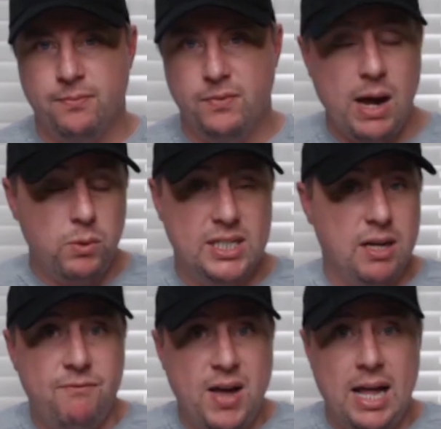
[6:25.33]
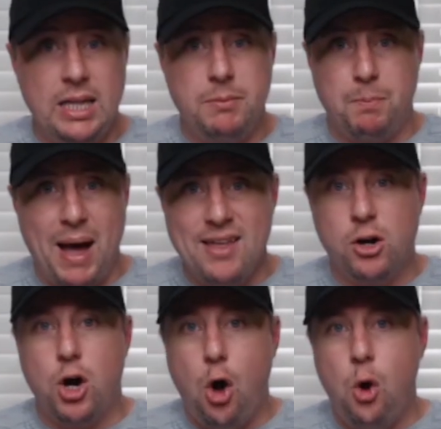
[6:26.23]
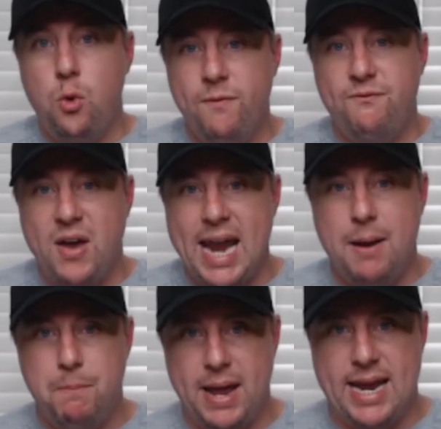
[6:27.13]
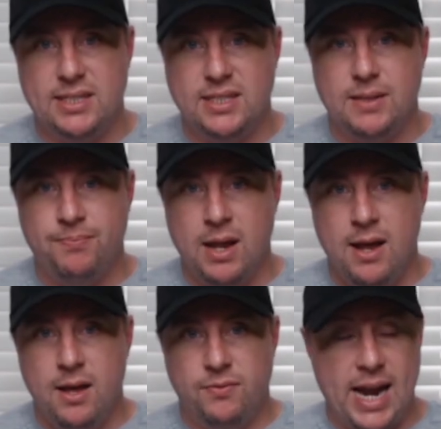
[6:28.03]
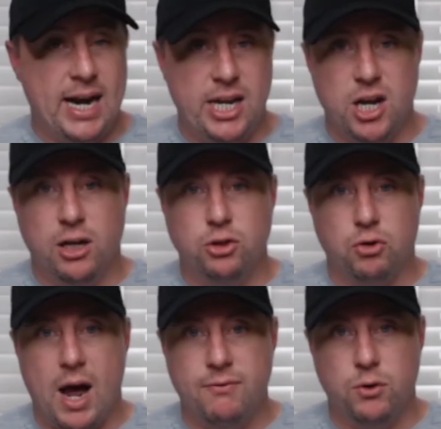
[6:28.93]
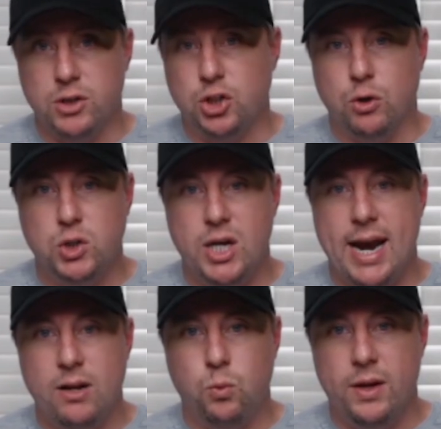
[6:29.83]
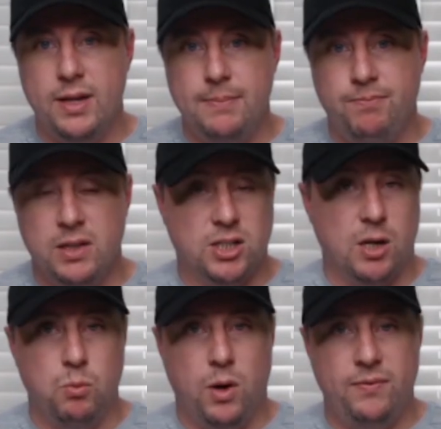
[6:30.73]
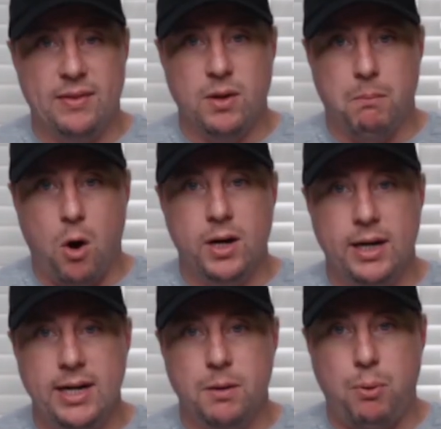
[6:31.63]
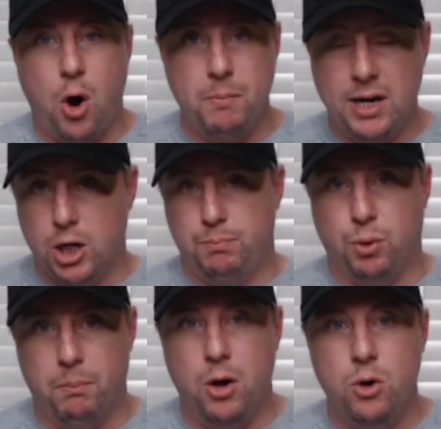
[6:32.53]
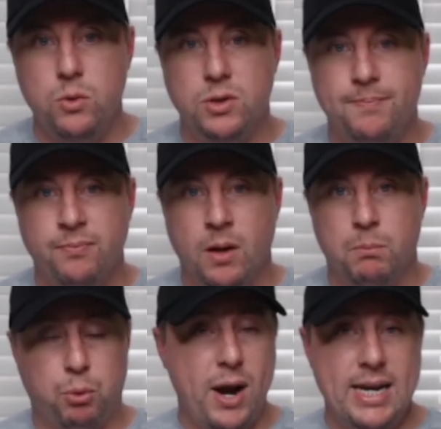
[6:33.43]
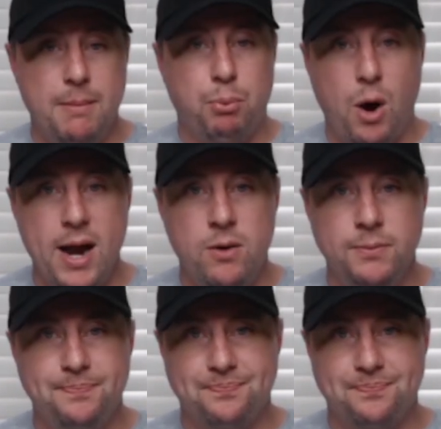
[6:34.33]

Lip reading: that was developed by their own fan base. They had a young driver associated with it, someone that the marketing department could promote. Brandon Brown?